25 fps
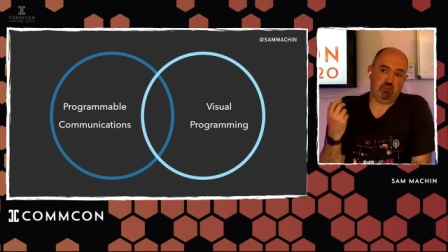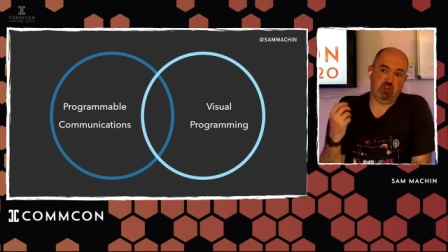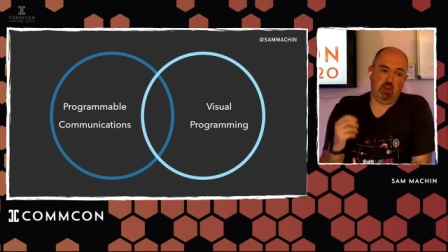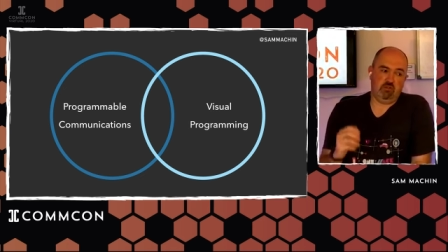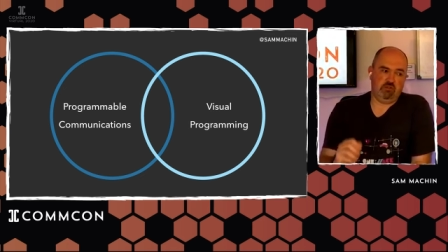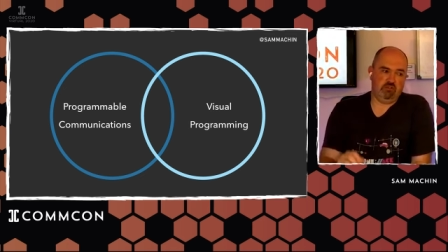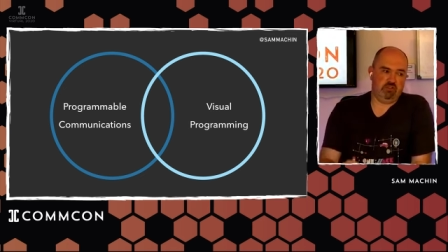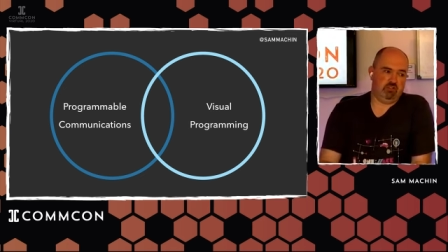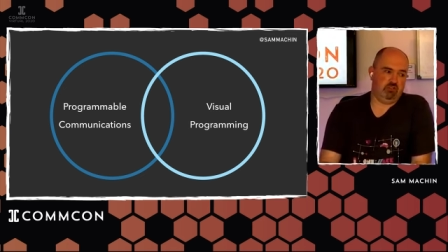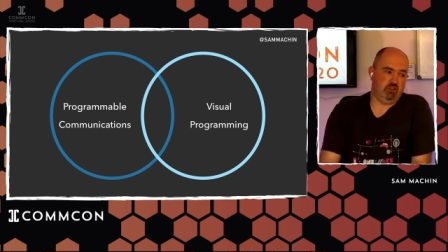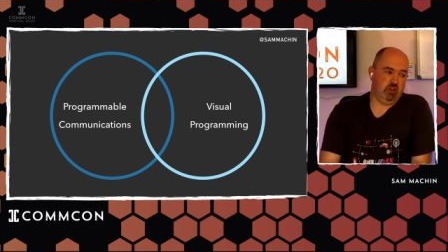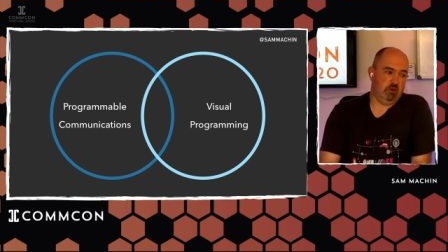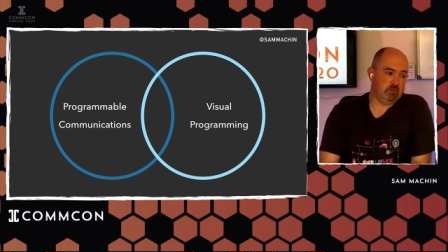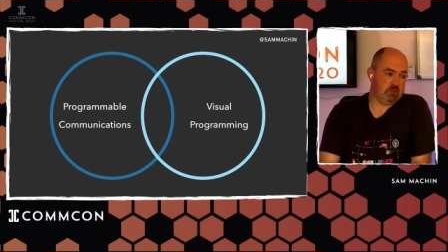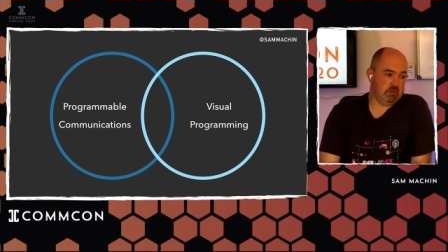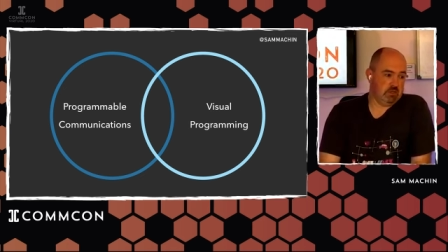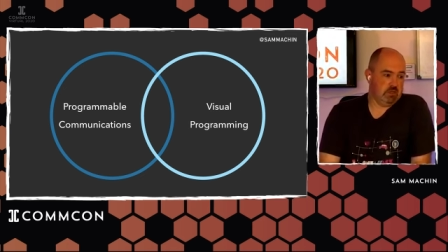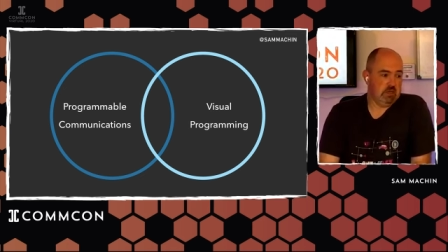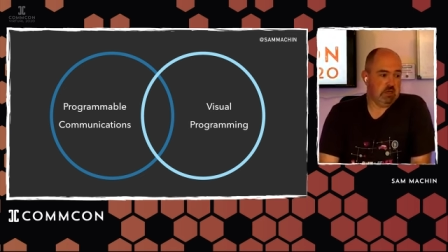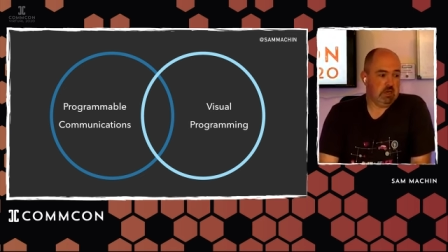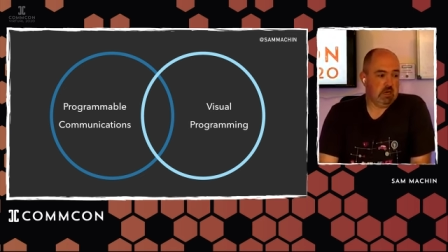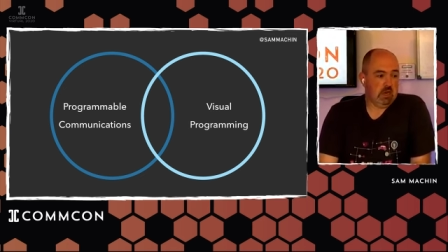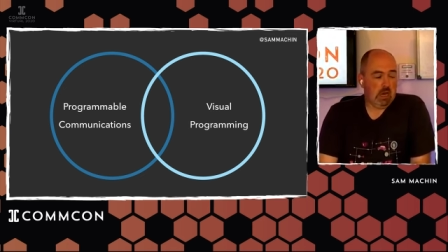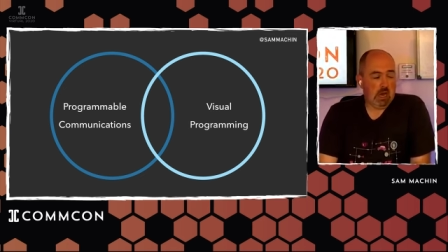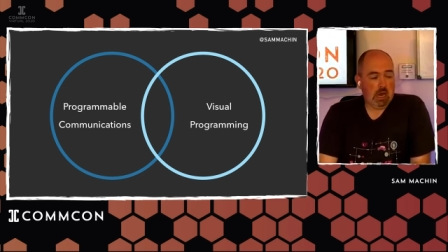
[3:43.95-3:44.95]
JavaScript,
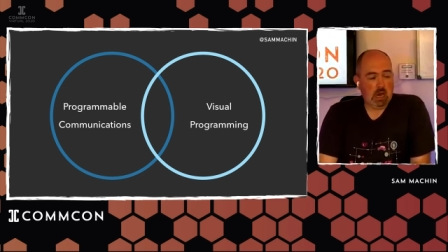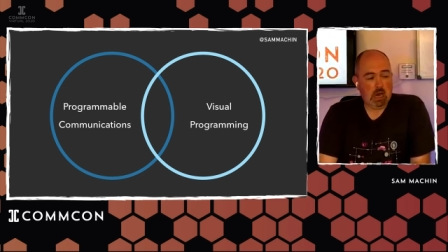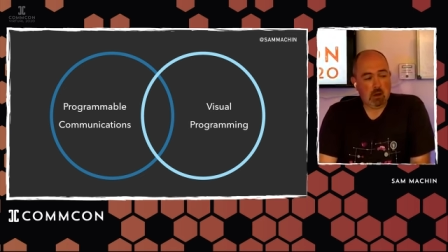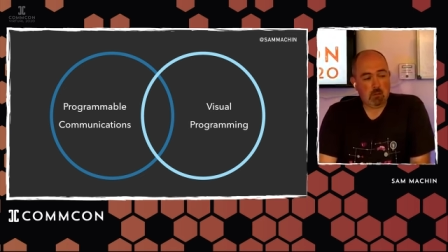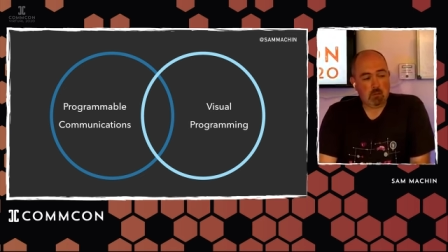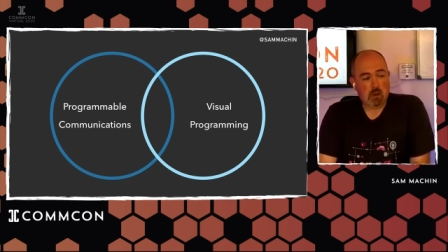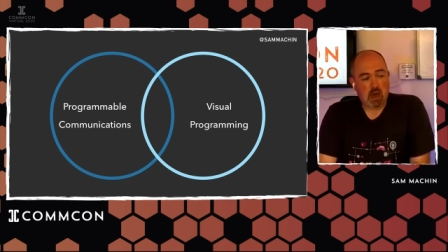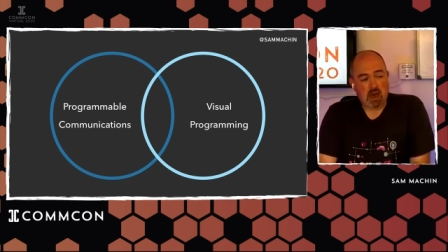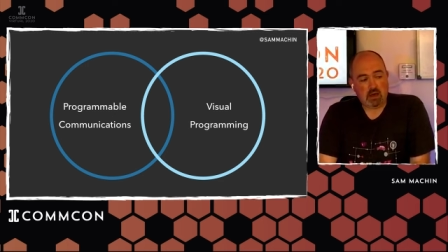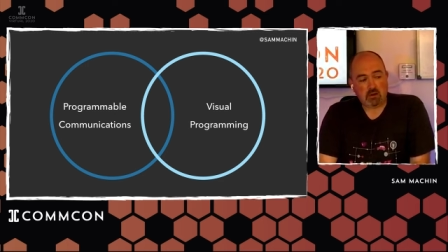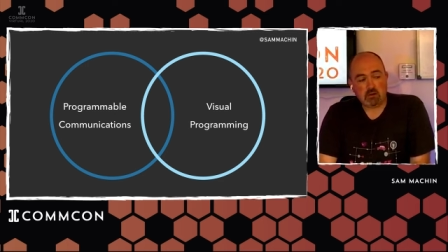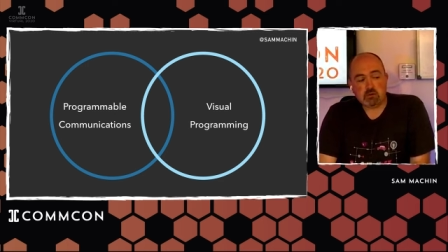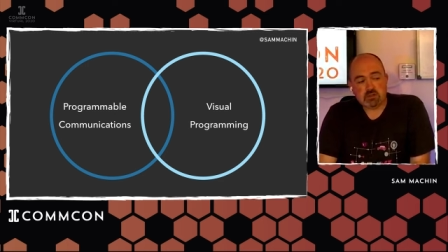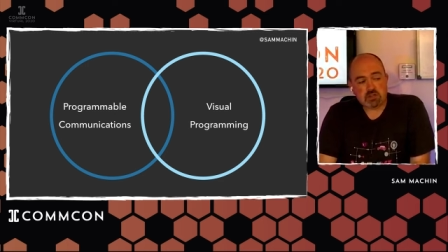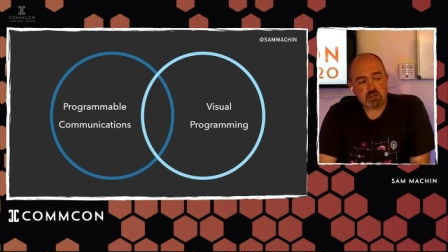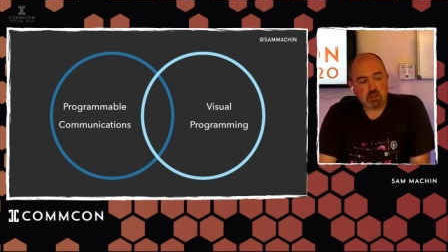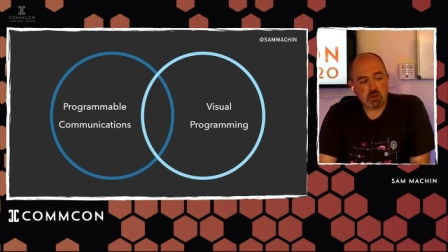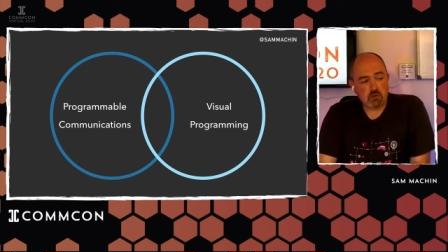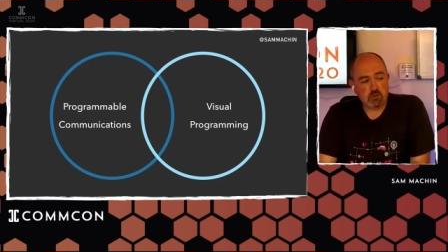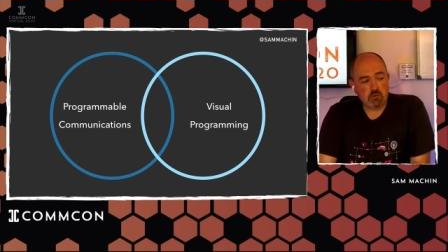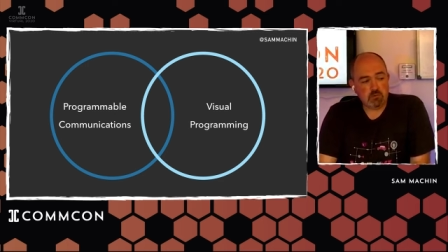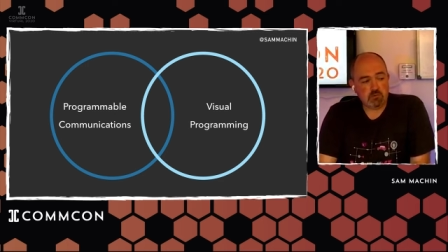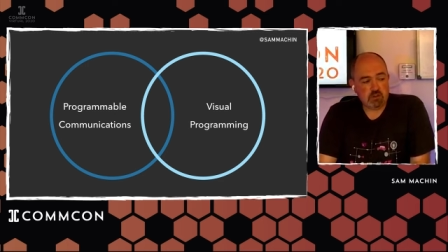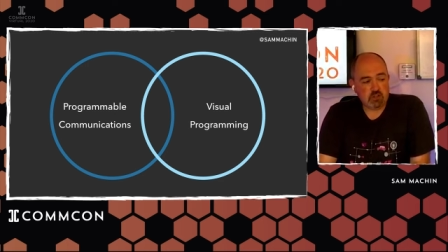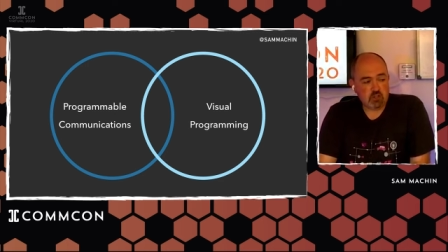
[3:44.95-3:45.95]
and
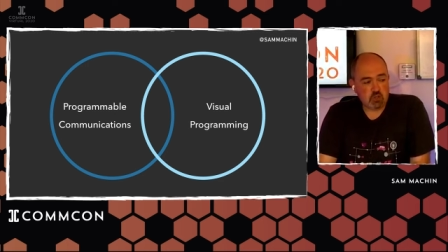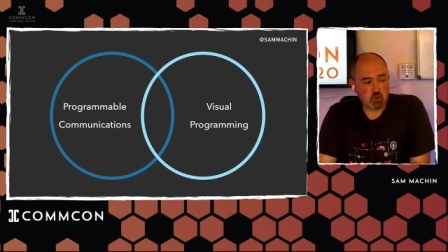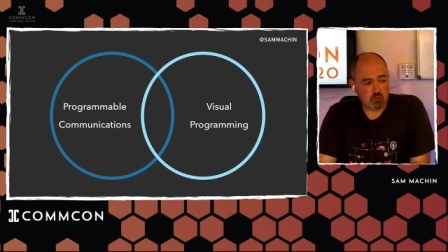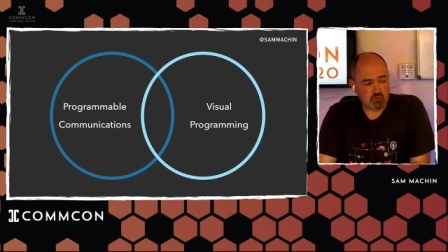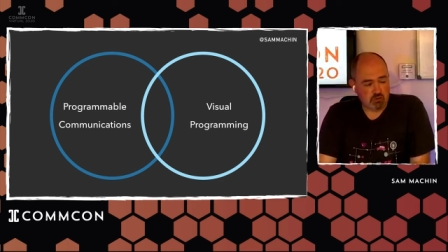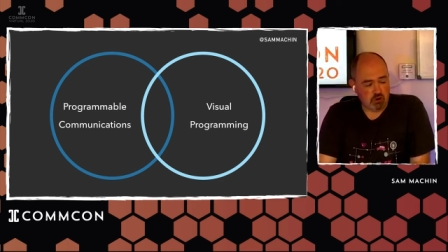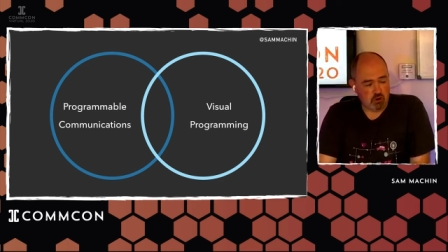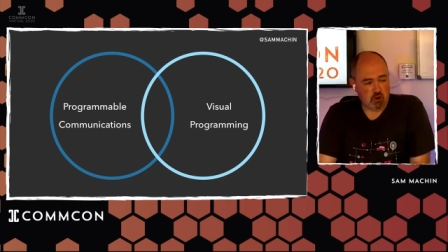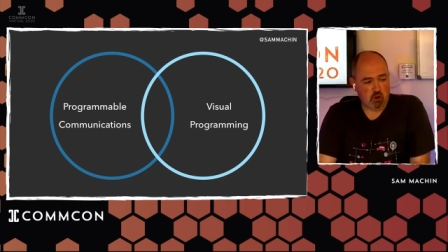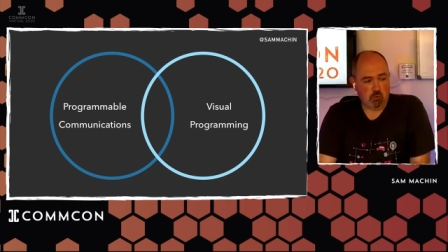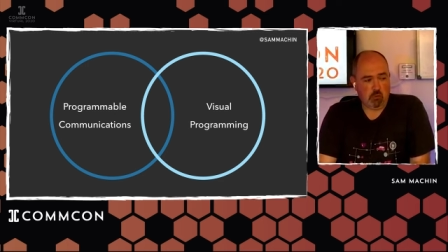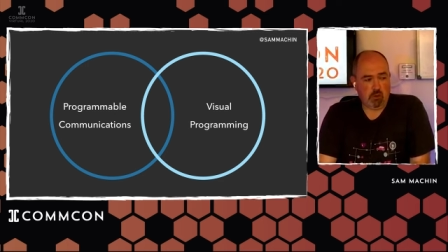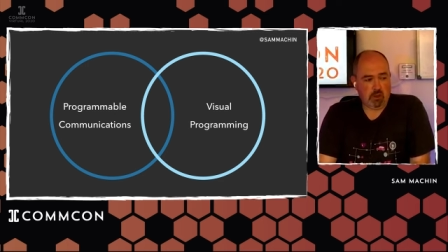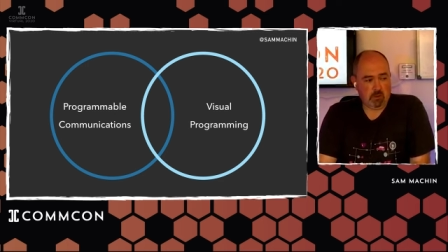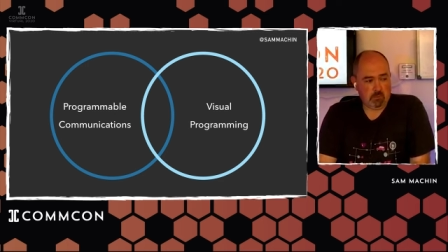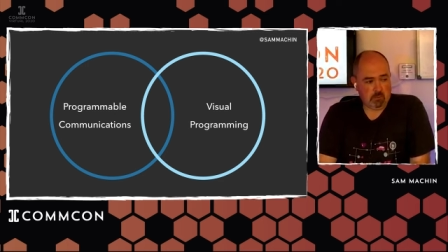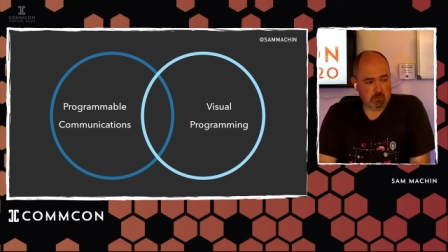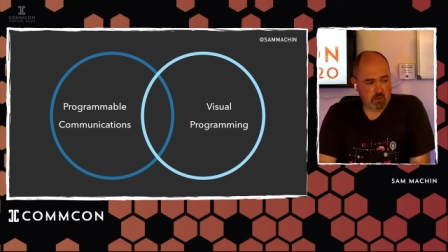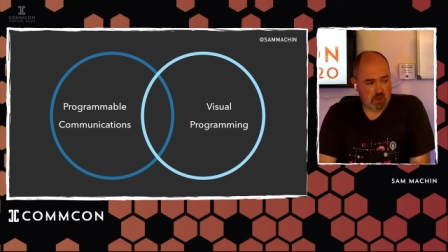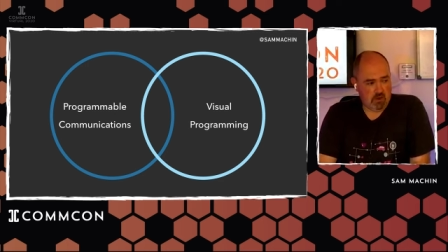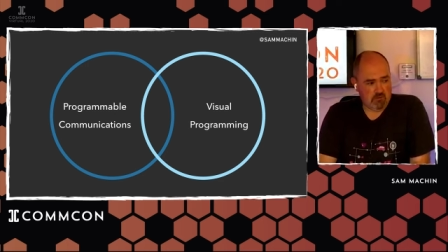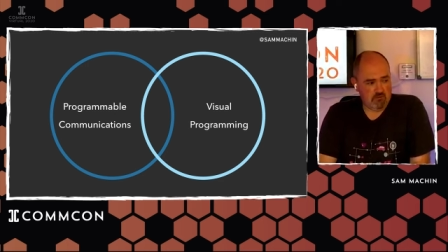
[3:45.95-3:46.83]
also visual programming.